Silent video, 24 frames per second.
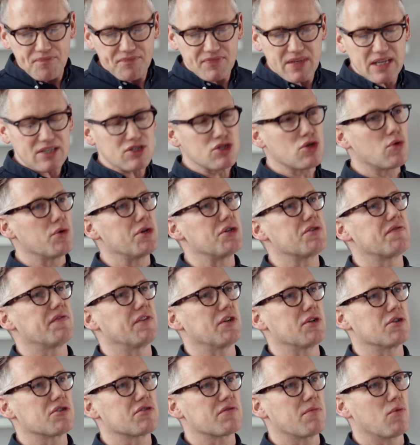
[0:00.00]
There's no
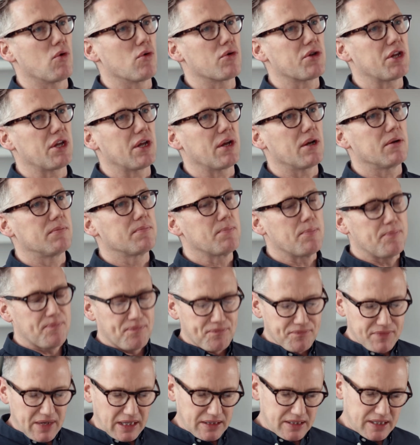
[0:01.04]
interference from oak here.
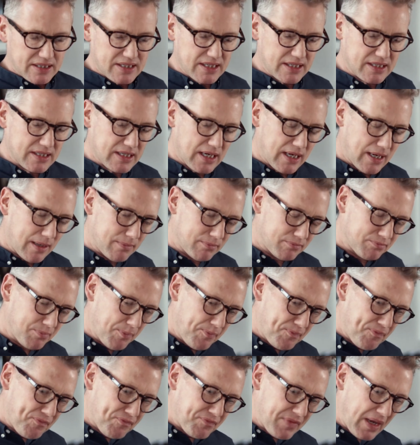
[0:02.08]
This is
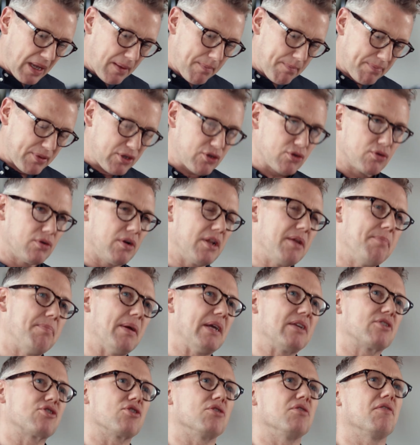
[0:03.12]
purely
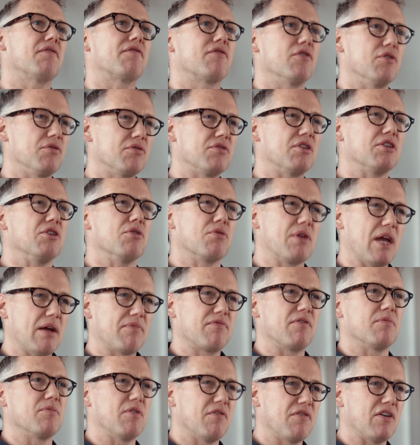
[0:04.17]
based on the fruit that you get
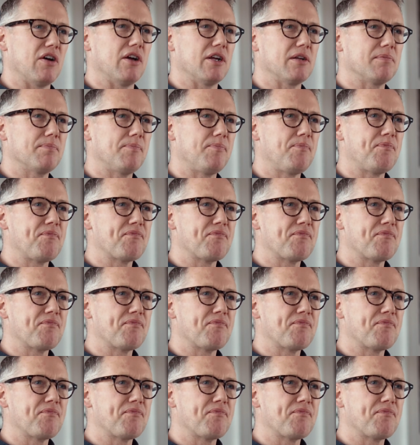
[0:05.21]
from the vine.